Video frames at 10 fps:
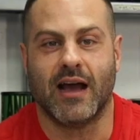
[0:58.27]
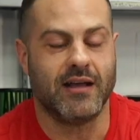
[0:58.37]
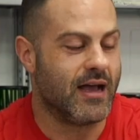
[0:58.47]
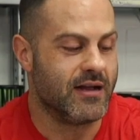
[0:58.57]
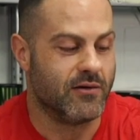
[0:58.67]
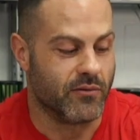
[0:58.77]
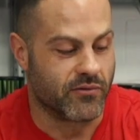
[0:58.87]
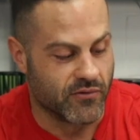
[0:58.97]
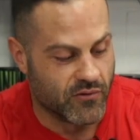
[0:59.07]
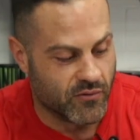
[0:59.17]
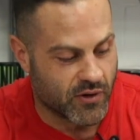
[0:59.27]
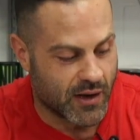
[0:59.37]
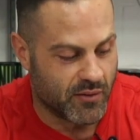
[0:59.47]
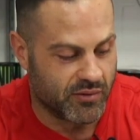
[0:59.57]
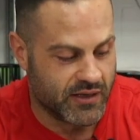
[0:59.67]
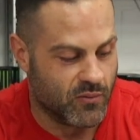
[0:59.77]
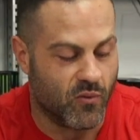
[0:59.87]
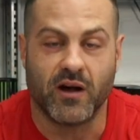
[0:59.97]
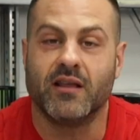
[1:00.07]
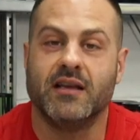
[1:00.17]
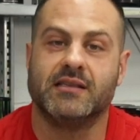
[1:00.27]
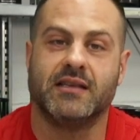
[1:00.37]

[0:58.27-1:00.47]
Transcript: I go through probably one of these a